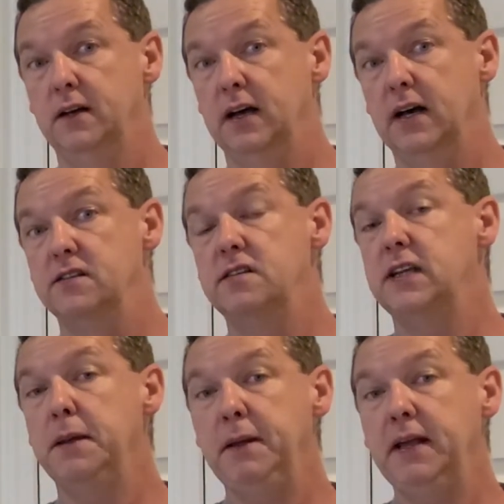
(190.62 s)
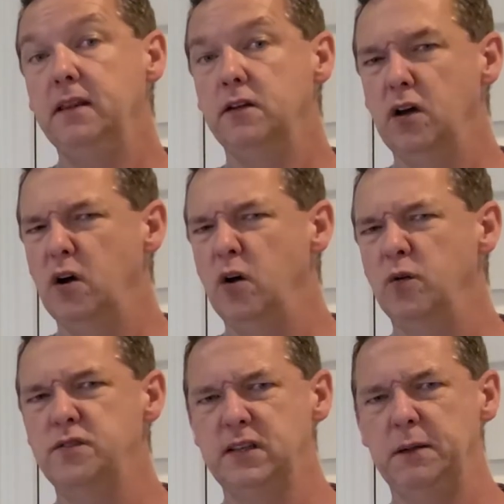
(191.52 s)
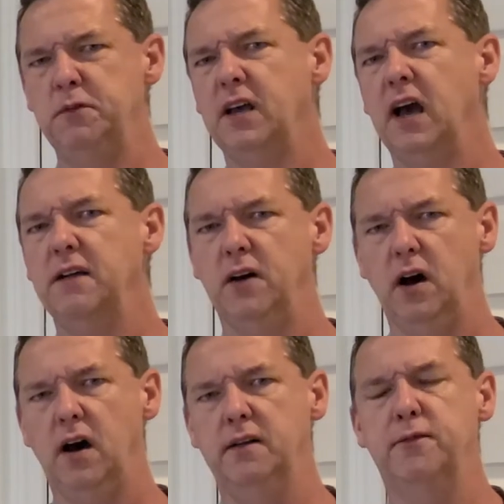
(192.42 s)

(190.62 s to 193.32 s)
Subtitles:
Steaming the dough seems kind of odd